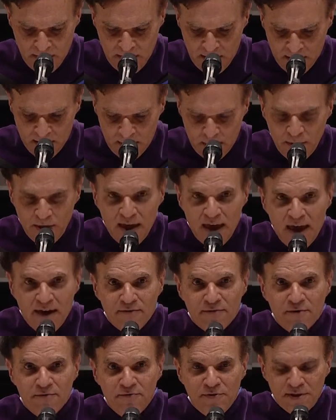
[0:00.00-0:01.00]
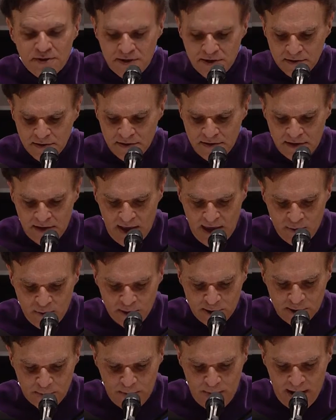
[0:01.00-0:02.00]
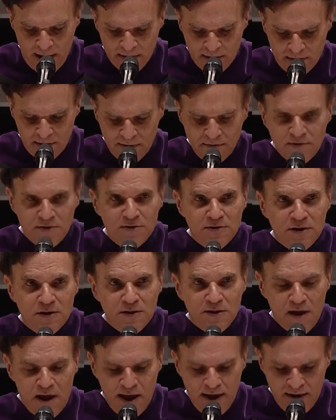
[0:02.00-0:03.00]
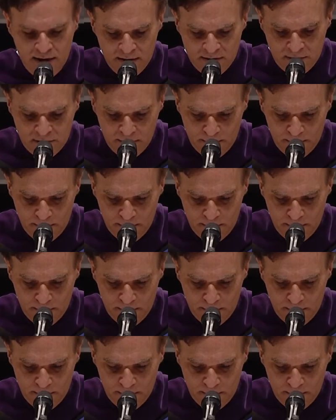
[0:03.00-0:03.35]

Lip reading: to be ever vigilant and responsive to the client,